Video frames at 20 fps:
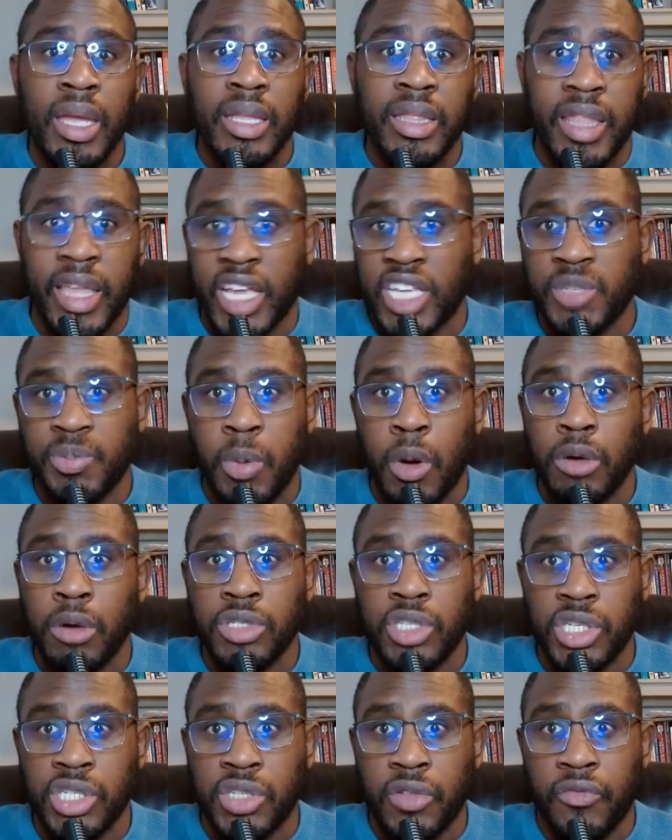They
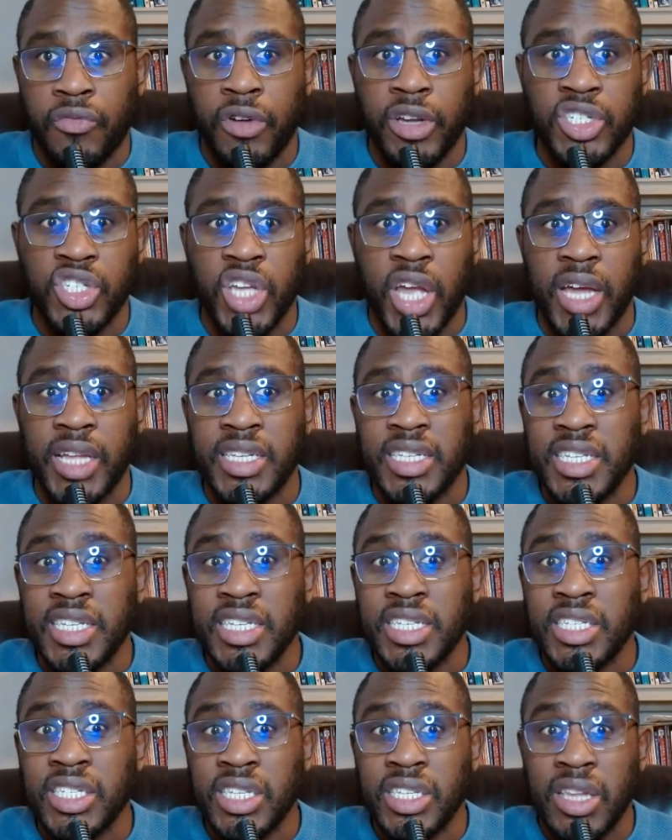expose us to fresh
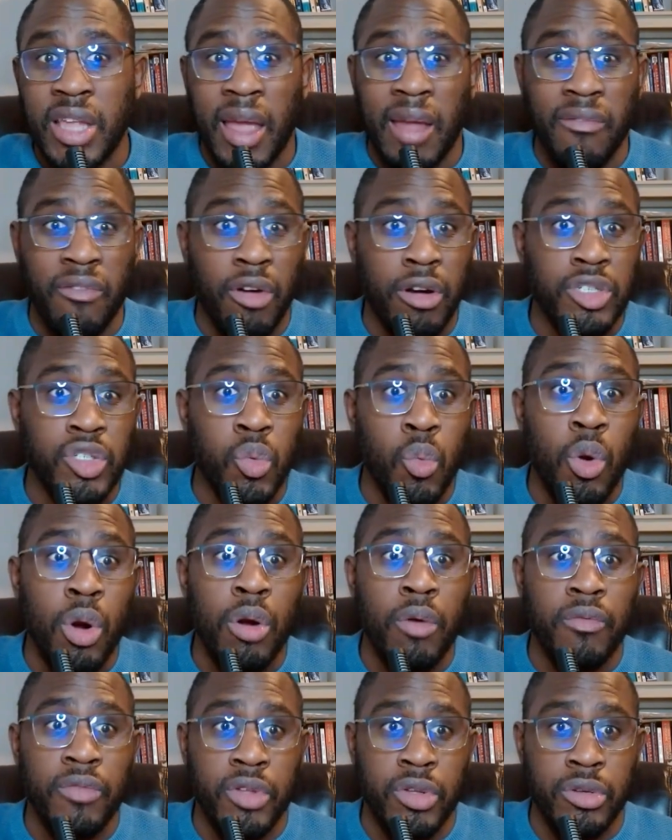ideas and diverse
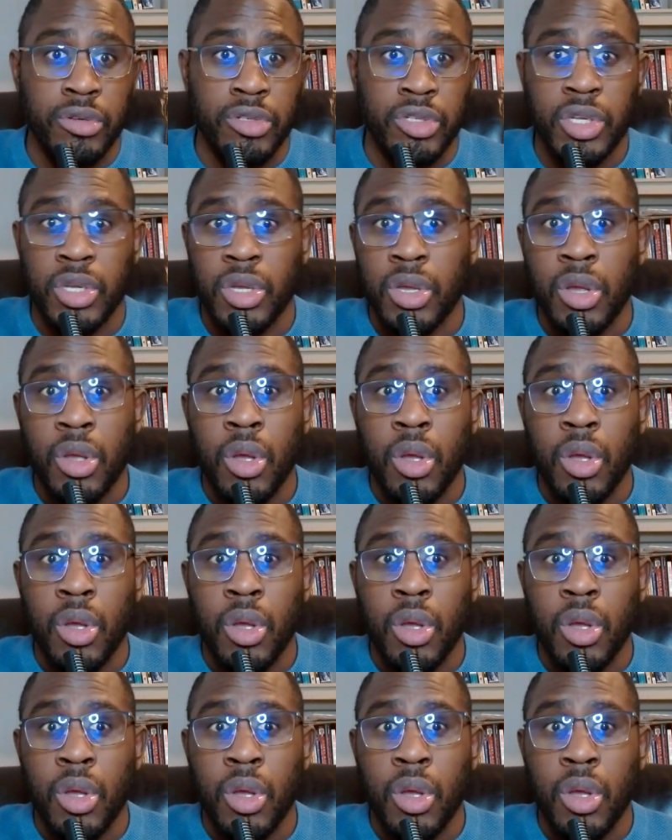worldviews.